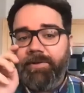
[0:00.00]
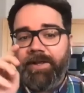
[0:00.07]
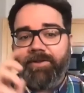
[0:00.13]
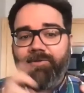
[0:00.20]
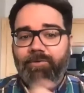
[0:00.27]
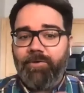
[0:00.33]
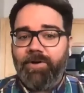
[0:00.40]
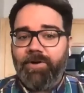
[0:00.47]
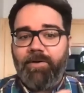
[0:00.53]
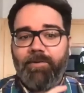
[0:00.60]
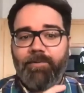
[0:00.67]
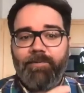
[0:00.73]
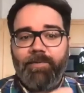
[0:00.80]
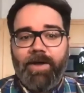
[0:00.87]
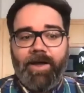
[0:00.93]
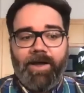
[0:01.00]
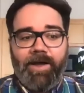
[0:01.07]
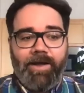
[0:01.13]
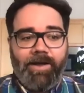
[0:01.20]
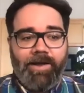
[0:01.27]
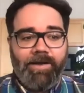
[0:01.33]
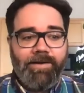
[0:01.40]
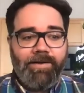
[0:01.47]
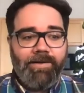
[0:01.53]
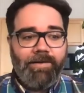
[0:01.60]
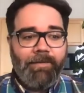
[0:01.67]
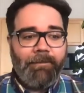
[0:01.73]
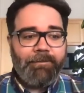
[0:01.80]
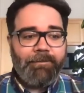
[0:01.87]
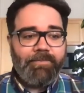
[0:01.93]
like sort of
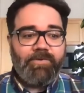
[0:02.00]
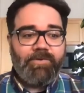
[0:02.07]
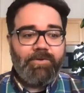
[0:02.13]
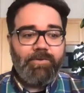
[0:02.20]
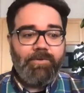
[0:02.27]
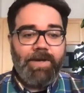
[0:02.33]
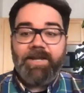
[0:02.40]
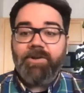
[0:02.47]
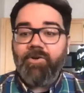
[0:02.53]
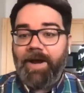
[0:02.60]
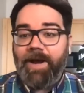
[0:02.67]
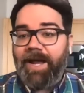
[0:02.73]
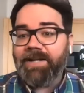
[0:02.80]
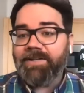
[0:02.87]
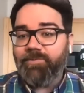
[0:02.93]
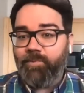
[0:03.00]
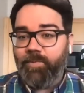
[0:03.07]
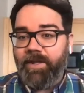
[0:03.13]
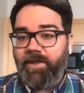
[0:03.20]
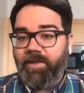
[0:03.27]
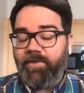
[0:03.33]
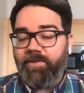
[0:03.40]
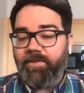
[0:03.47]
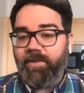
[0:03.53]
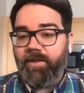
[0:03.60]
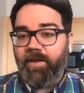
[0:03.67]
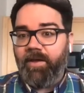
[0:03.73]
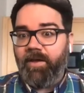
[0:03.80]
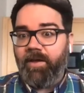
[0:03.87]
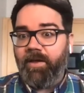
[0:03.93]
to interact with
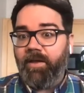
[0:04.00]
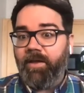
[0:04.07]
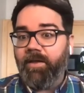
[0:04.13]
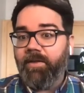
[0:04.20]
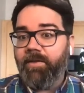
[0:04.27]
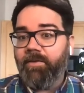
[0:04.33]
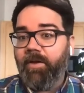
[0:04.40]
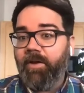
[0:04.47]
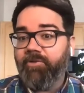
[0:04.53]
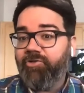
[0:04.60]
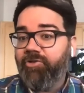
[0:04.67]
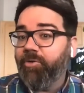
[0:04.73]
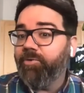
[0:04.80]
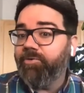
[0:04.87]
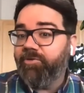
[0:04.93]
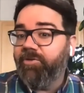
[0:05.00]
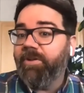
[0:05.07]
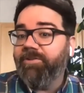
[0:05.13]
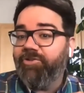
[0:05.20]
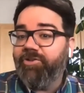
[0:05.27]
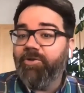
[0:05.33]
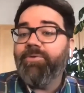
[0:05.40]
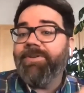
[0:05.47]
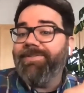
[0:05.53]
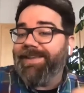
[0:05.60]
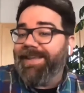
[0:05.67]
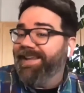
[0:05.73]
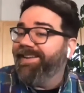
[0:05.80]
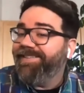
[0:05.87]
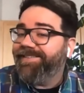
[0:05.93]
children's
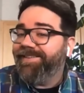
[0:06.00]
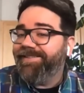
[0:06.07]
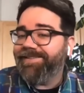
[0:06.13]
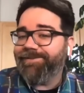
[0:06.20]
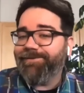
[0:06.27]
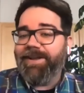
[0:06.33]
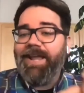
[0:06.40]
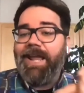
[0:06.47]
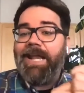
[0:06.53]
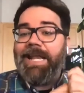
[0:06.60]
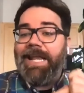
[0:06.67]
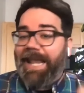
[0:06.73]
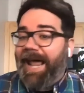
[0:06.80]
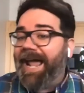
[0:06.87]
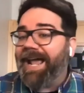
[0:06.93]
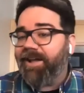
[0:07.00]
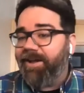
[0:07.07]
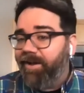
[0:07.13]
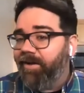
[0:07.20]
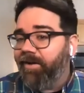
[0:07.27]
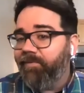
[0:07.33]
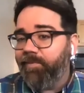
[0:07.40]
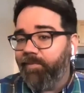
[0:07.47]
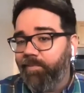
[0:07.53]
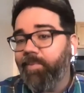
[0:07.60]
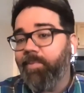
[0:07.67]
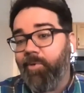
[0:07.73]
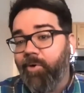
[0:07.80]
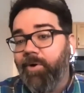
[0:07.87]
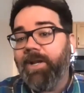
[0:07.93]
innocence, right, and
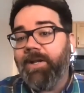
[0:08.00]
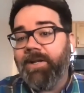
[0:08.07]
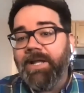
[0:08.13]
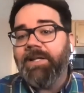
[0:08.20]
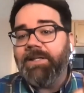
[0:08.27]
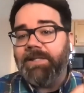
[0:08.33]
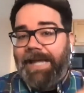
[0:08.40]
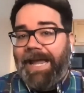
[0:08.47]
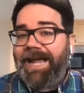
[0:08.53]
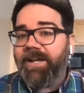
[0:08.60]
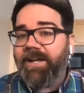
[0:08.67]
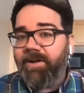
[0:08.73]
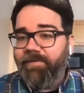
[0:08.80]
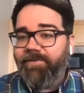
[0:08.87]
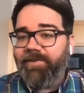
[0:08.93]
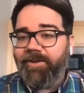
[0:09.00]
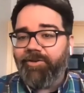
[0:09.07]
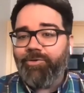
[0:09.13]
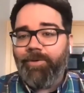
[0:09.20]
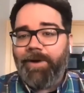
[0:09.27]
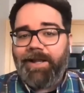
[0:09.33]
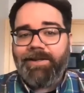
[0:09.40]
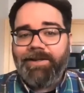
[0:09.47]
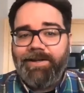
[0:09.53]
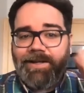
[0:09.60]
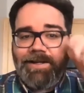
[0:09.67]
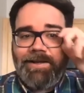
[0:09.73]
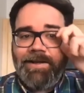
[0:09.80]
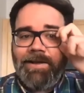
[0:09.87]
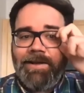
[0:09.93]
purported lack of sexuality,